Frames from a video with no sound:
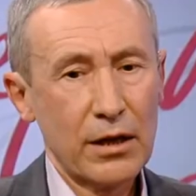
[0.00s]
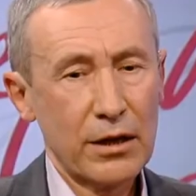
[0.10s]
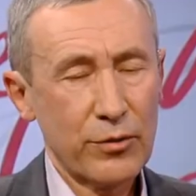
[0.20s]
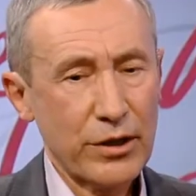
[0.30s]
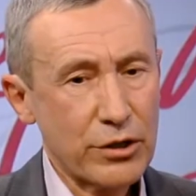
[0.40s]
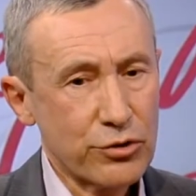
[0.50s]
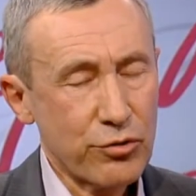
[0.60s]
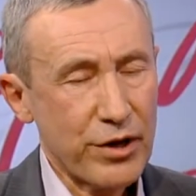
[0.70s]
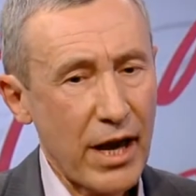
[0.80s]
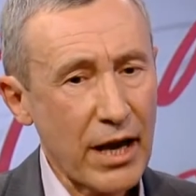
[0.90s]
ready to
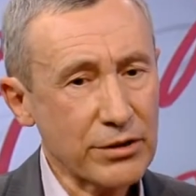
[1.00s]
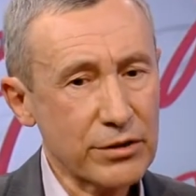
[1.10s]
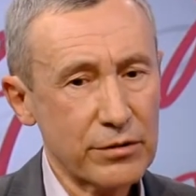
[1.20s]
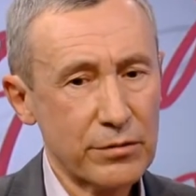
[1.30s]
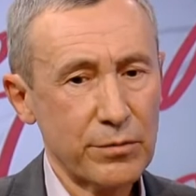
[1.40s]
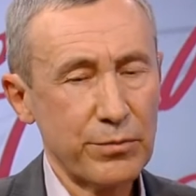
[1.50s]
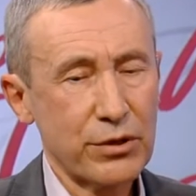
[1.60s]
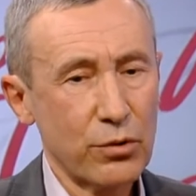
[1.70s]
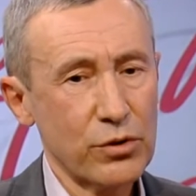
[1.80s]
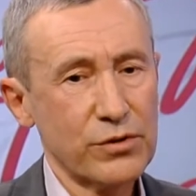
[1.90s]
react
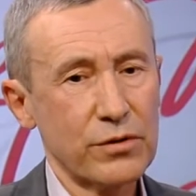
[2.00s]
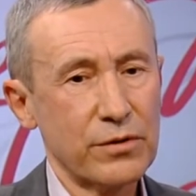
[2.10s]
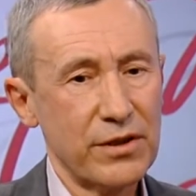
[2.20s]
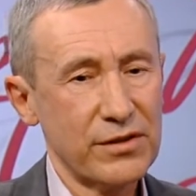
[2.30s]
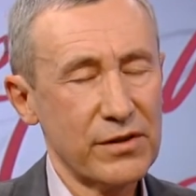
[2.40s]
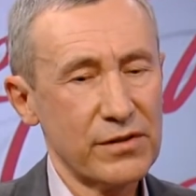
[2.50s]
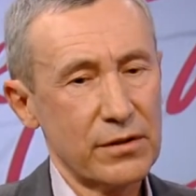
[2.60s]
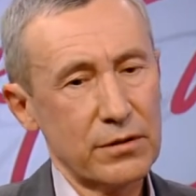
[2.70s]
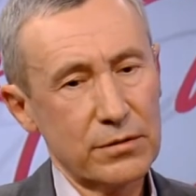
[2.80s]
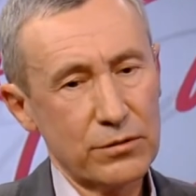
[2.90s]
because this is
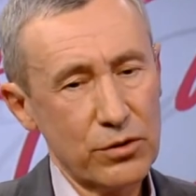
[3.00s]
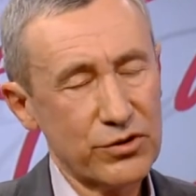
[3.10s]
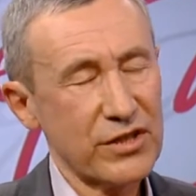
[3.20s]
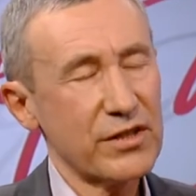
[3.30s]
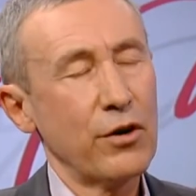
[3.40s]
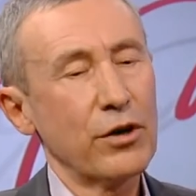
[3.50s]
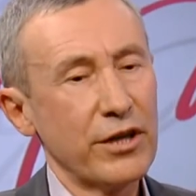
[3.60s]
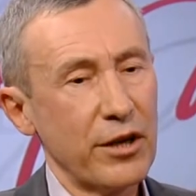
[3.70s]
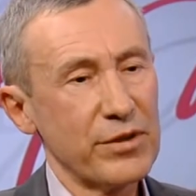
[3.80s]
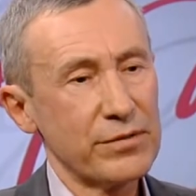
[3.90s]
not just our
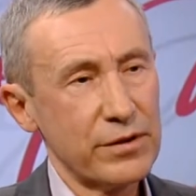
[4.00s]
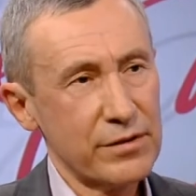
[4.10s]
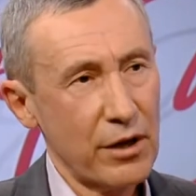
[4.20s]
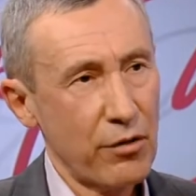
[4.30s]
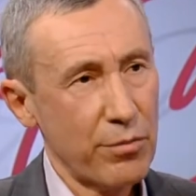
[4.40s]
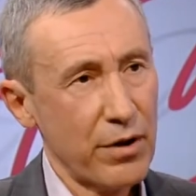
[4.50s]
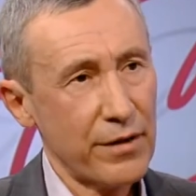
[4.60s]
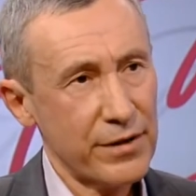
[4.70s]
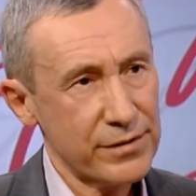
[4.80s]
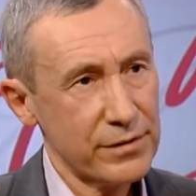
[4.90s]
neighbors, this is our
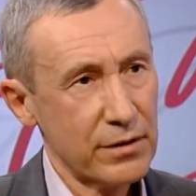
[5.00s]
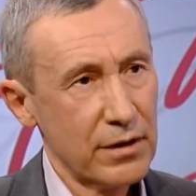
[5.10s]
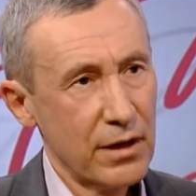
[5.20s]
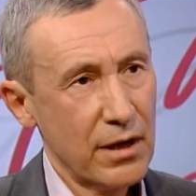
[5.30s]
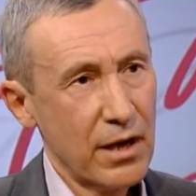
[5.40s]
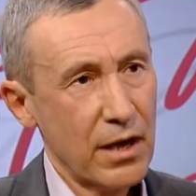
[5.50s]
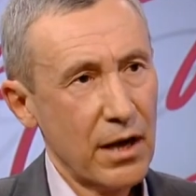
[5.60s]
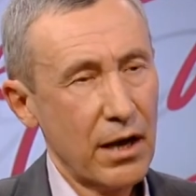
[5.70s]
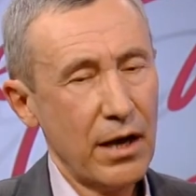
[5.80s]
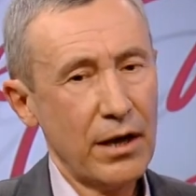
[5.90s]
brothers.
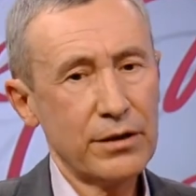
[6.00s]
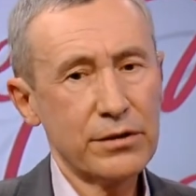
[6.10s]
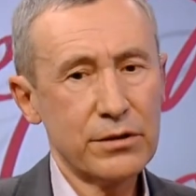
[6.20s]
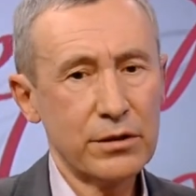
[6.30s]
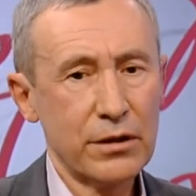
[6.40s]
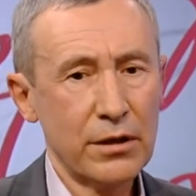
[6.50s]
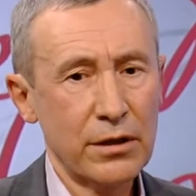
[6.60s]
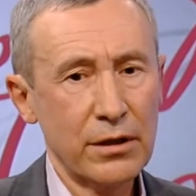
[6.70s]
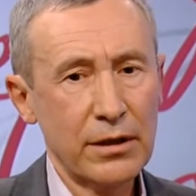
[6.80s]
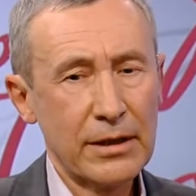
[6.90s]
And
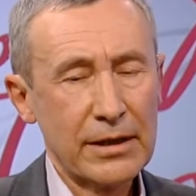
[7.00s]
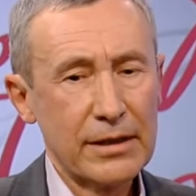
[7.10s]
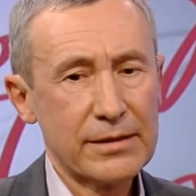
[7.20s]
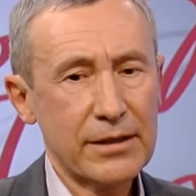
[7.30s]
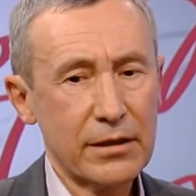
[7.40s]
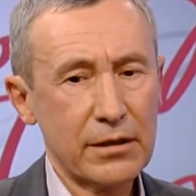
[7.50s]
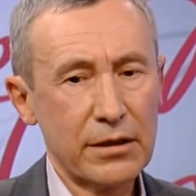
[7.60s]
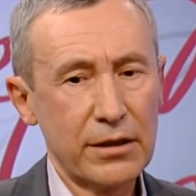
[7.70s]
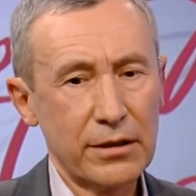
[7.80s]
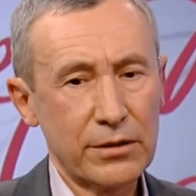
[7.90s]

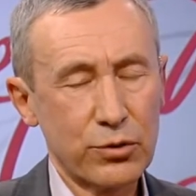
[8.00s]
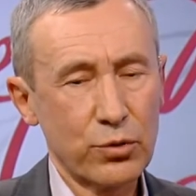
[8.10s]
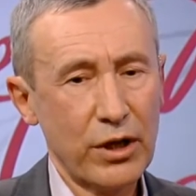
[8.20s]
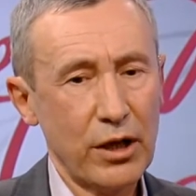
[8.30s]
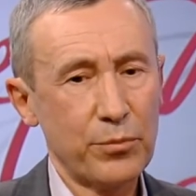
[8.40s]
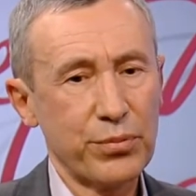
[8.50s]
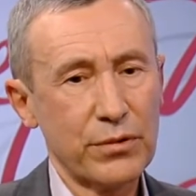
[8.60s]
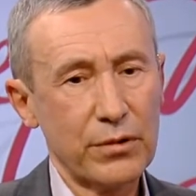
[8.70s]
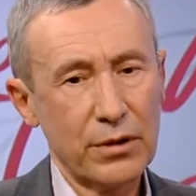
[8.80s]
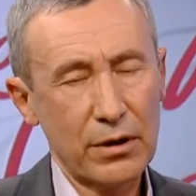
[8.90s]
certainly to help
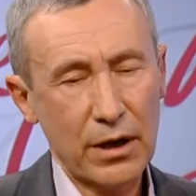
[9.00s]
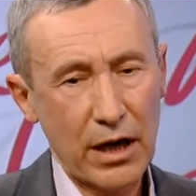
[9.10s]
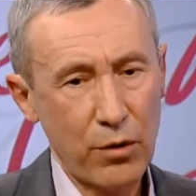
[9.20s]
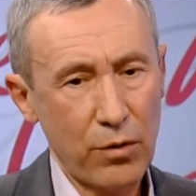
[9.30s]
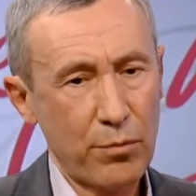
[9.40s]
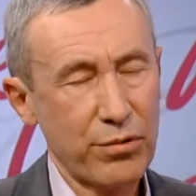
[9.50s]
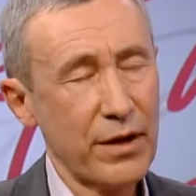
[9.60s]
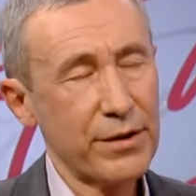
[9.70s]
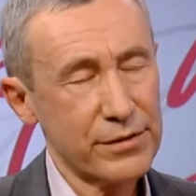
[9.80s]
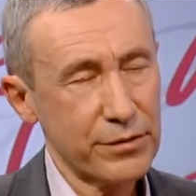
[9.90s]
our
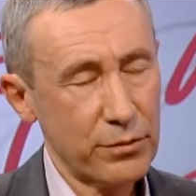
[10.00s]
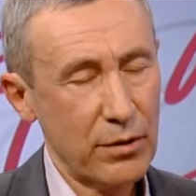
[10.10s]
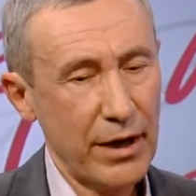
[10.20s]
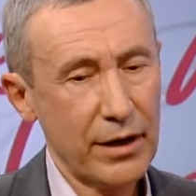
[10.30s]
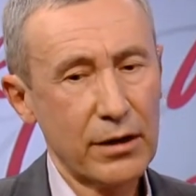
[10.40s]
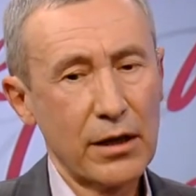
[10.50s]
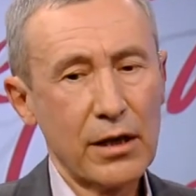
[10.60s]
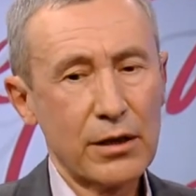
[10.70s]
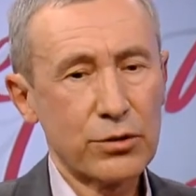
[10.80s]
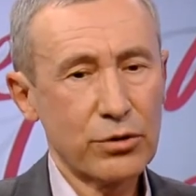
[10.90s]
brothers, if you like,
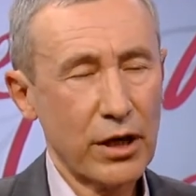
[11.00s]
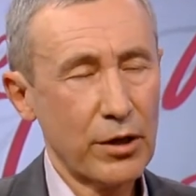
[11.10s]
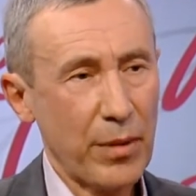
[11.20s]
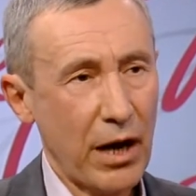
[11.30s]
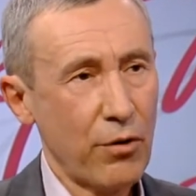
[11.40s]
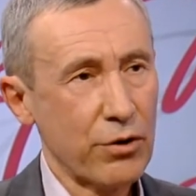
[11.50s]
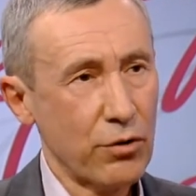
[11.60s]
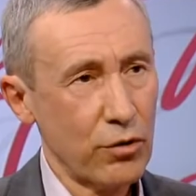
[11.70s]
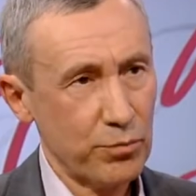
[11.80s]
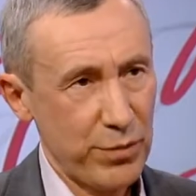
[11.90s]
to help our own